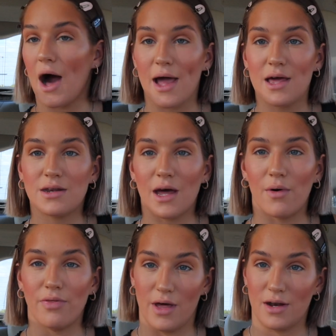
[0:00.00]
high-end
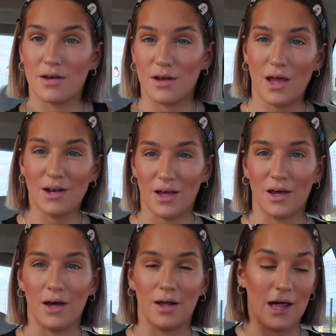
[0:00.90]
now and then,
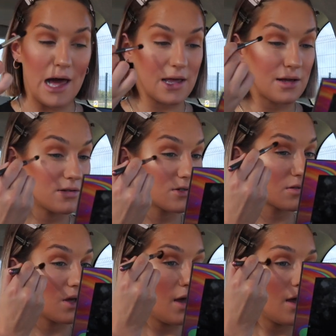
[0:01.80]
and like you
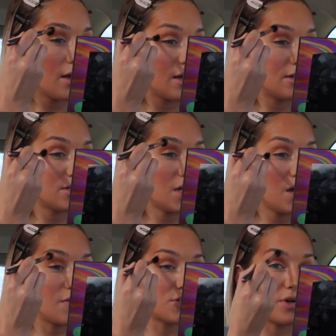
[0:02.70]

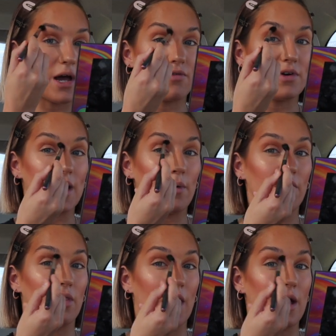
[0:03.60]
deserve a treat every now
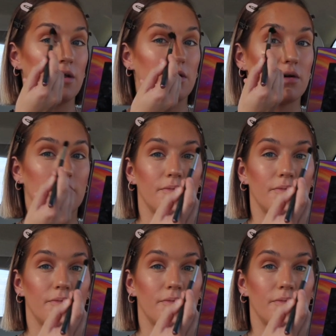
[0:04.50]
and then.